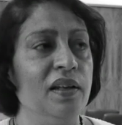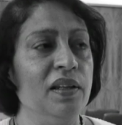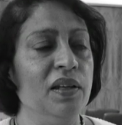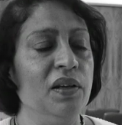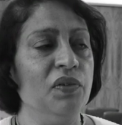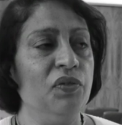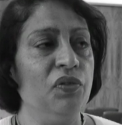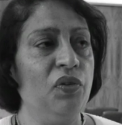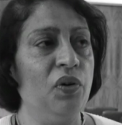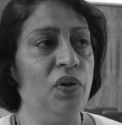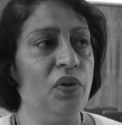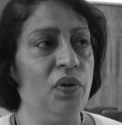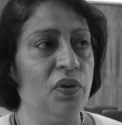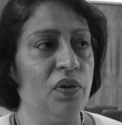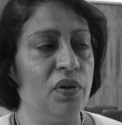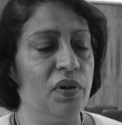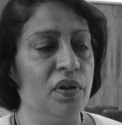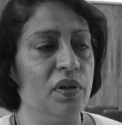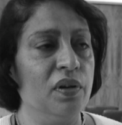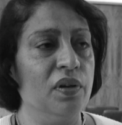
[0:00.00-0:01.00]
I think
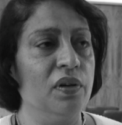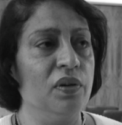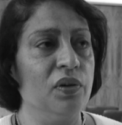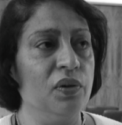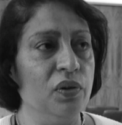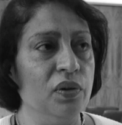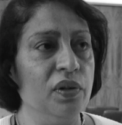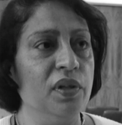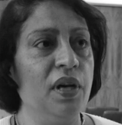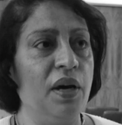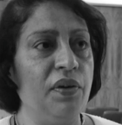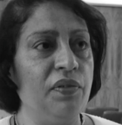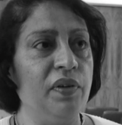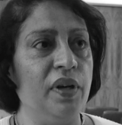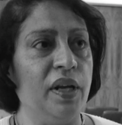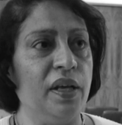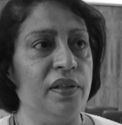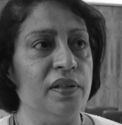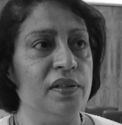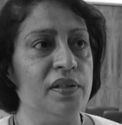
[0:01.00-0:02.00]
for good
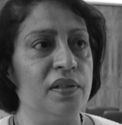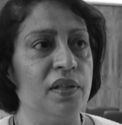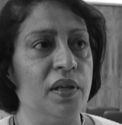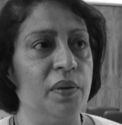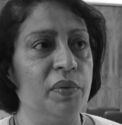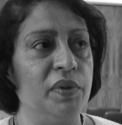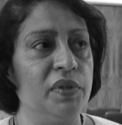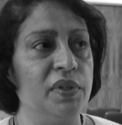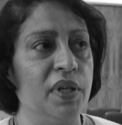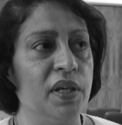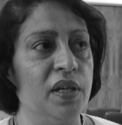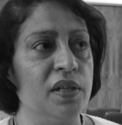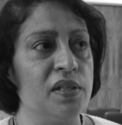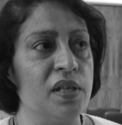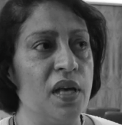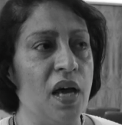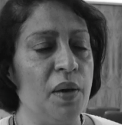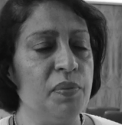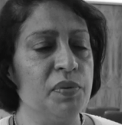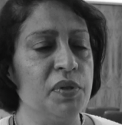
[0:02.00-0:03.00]
governance, I mean, it's
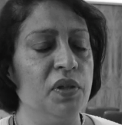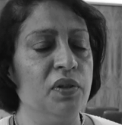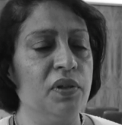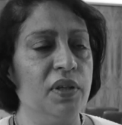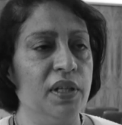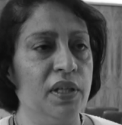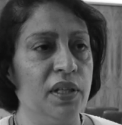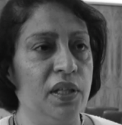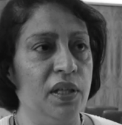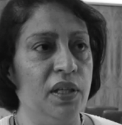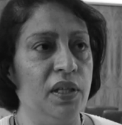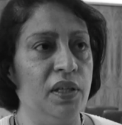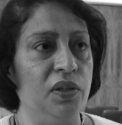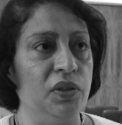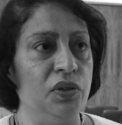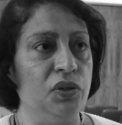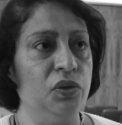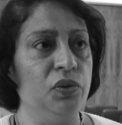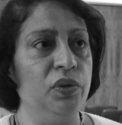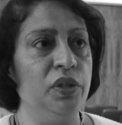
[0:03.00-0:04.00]
absolutely
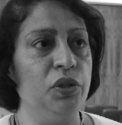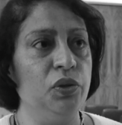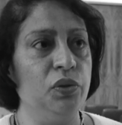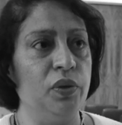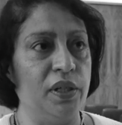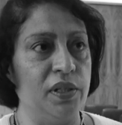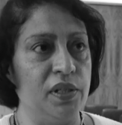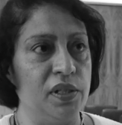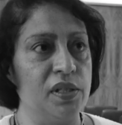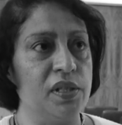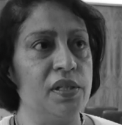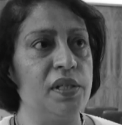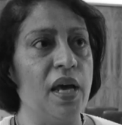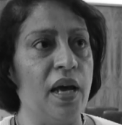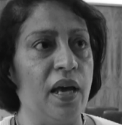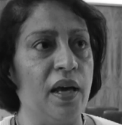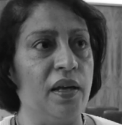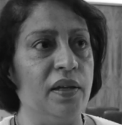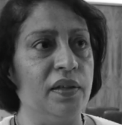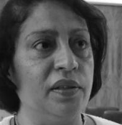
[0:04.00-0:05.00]
key. You need to
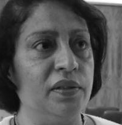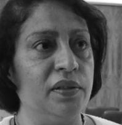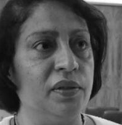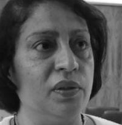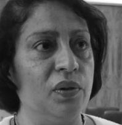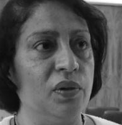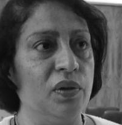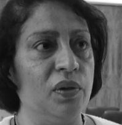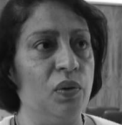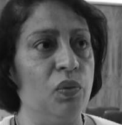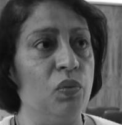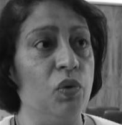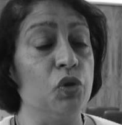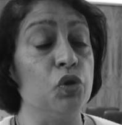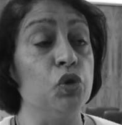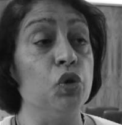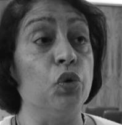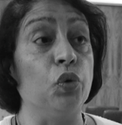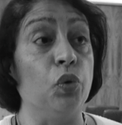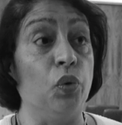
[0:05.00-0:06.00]
understand
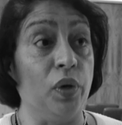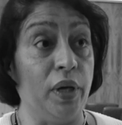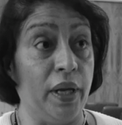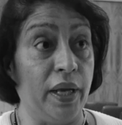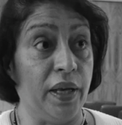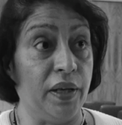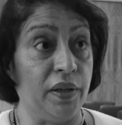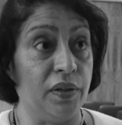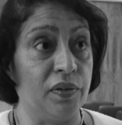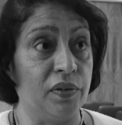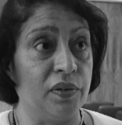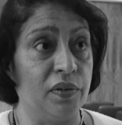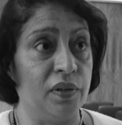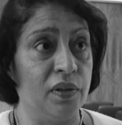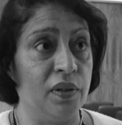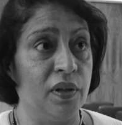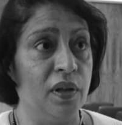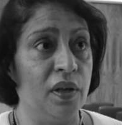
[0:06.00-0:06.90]
what your role is.